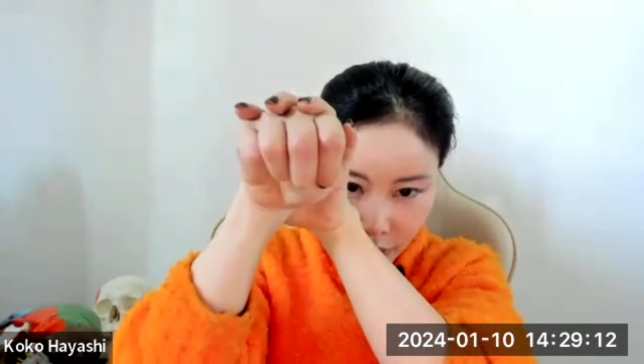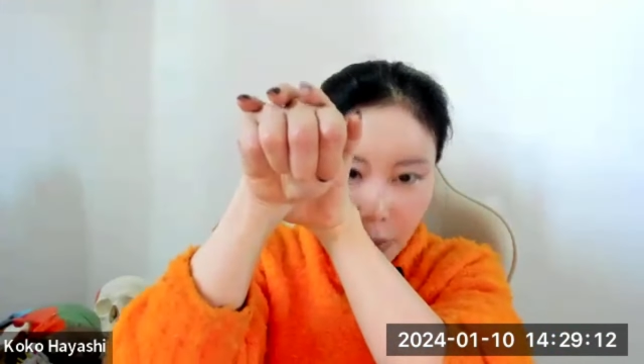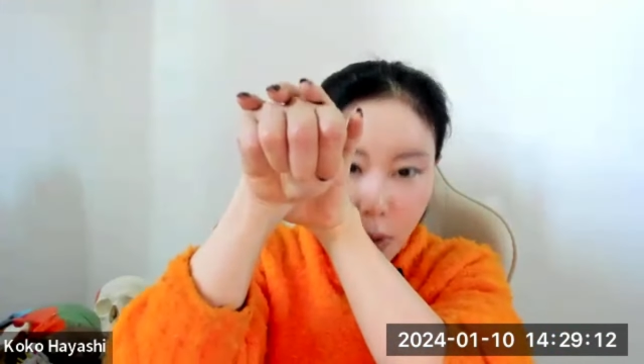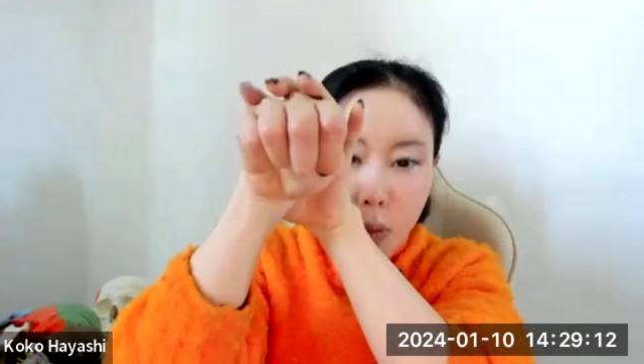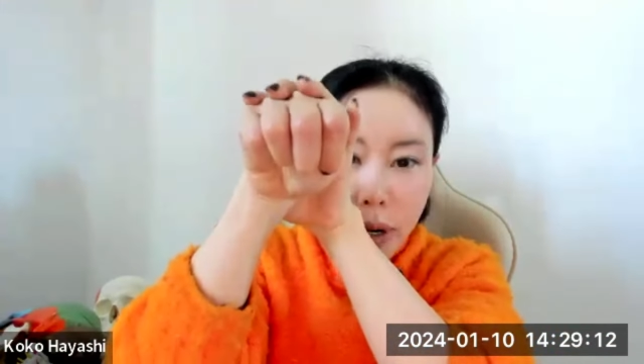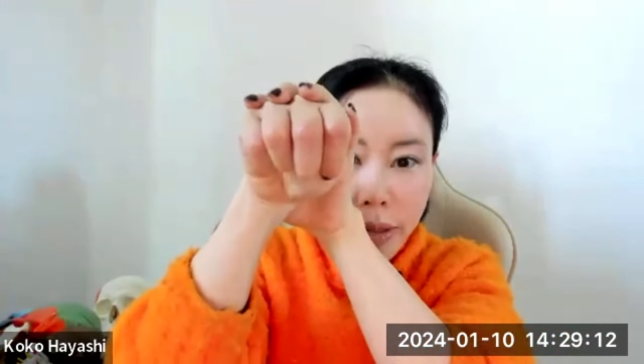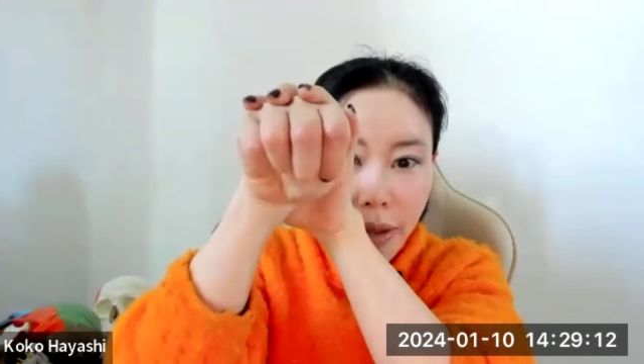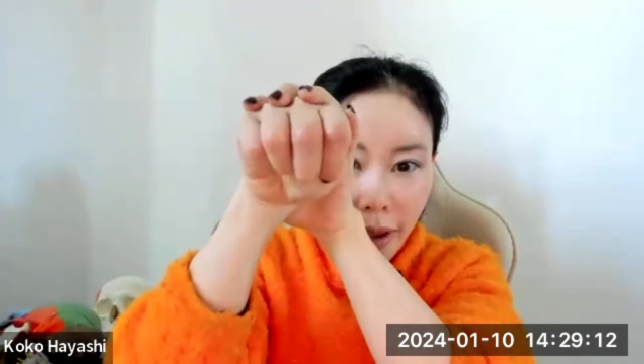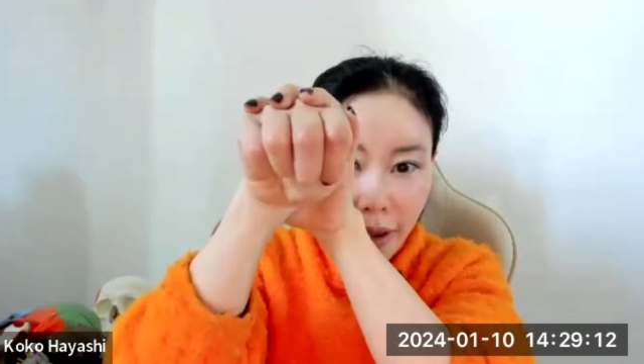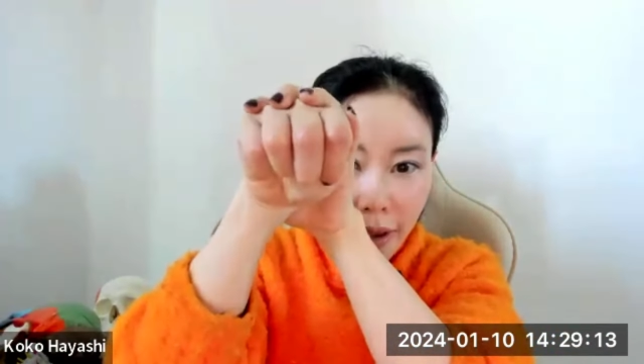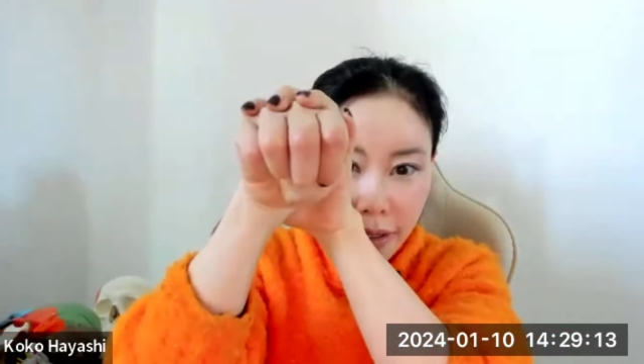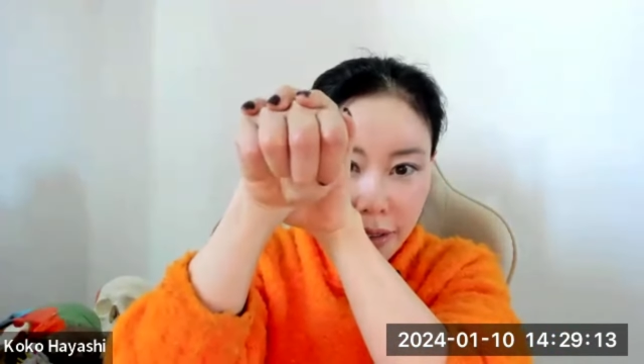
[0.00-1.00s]
But with
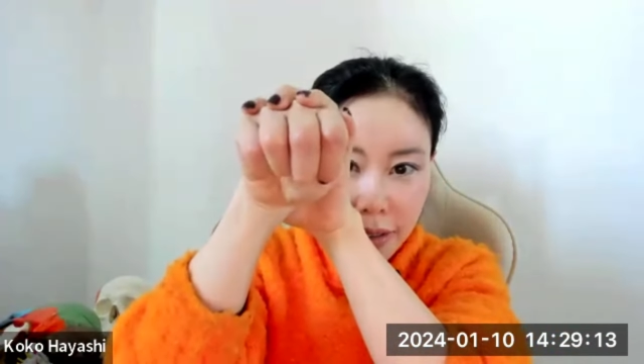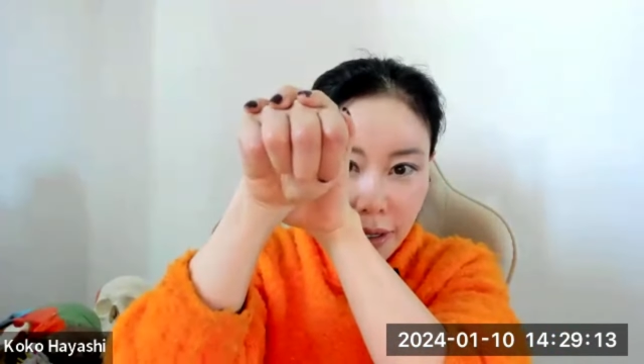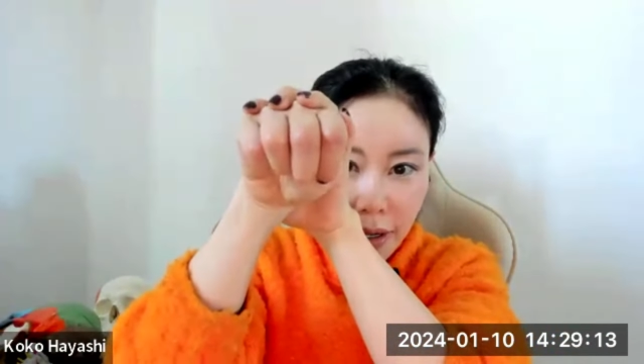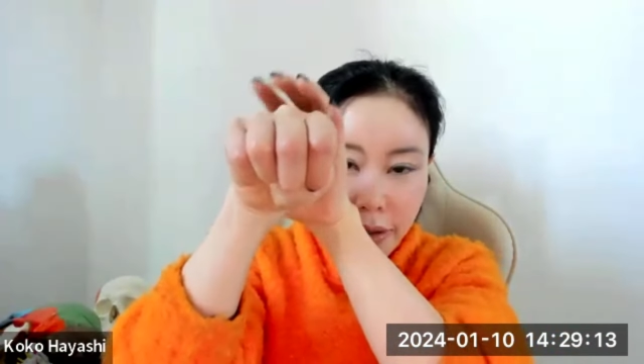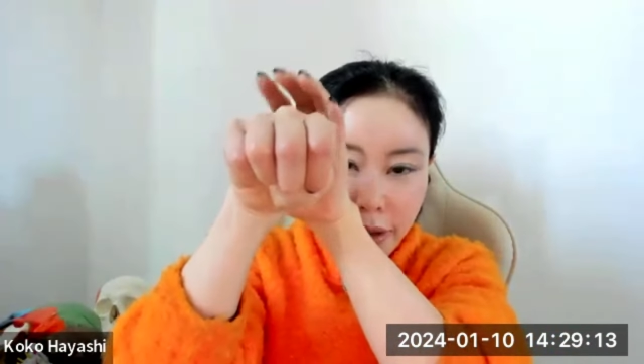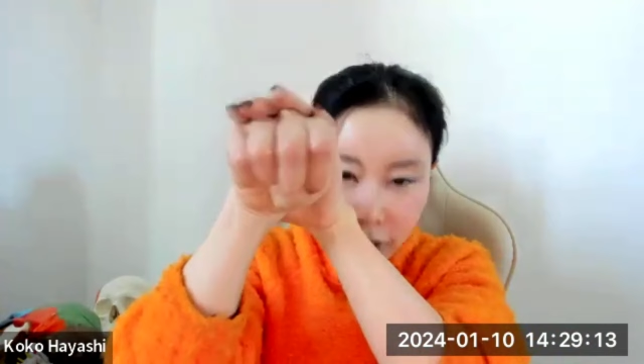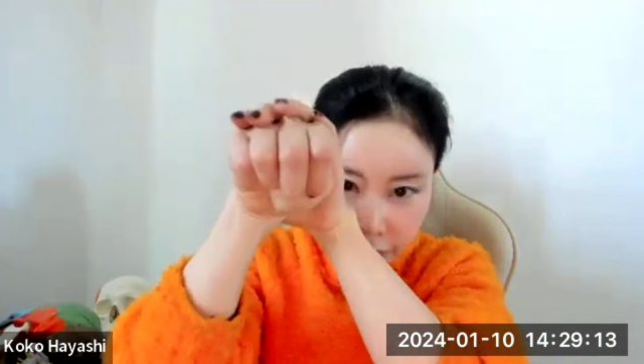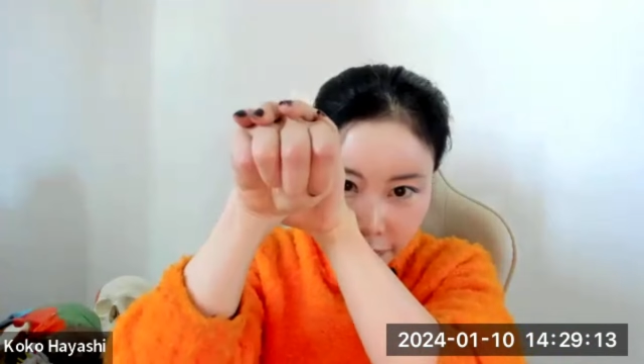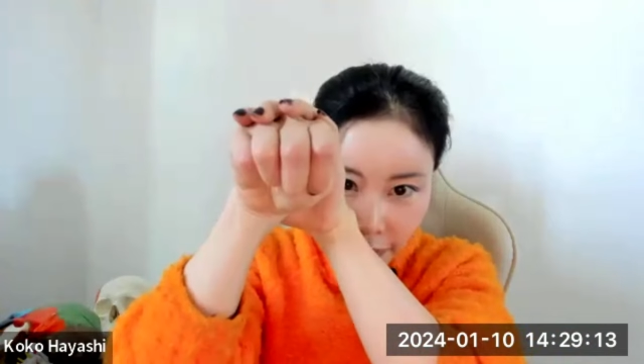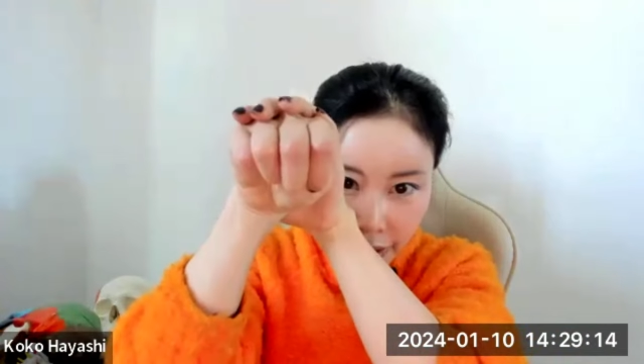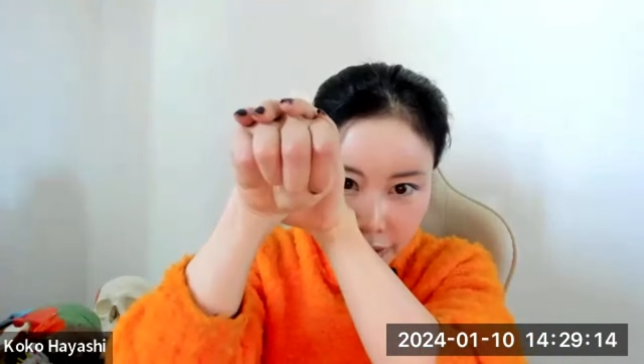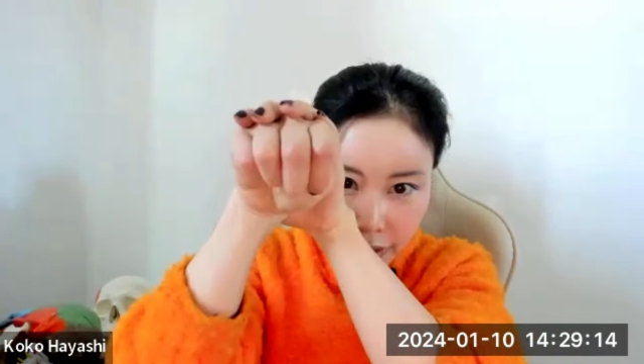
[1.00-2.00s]
age, this
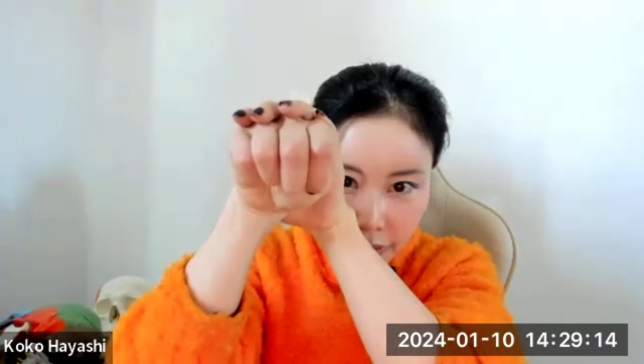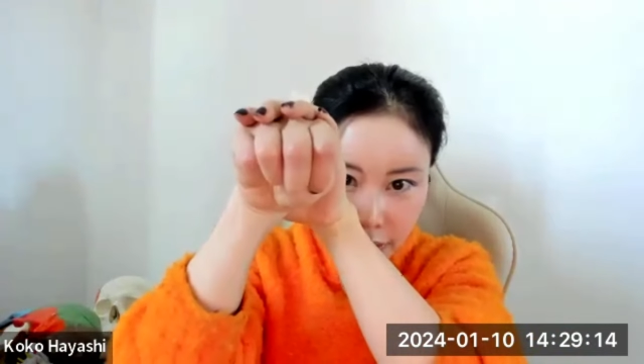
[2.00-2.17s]
fat